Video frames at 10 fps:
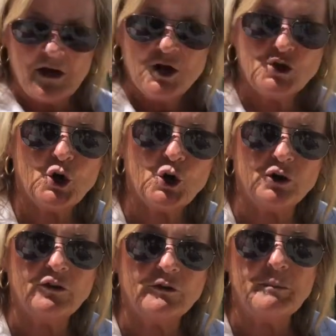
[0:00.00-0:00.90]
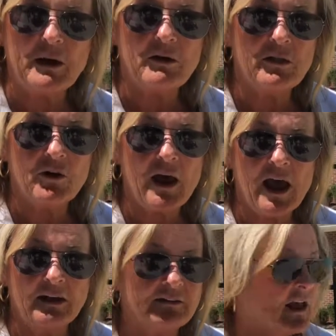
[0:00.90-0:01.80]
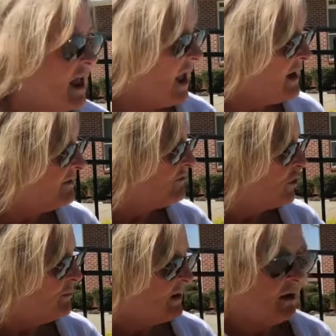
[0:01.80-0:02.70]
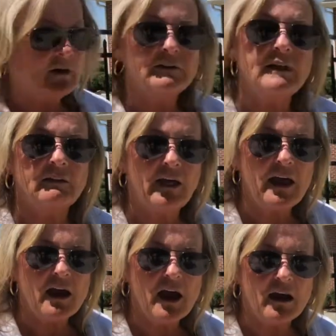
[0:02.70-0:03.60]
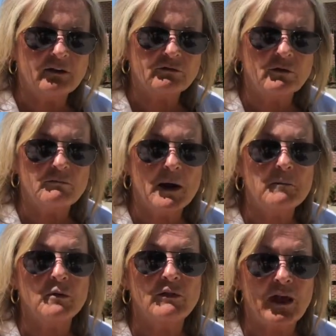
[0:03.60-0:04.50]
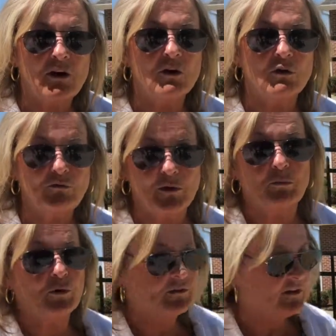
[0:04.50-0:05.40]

Turtles bury their eggs. And so because they lay eggs, remember they are oviparous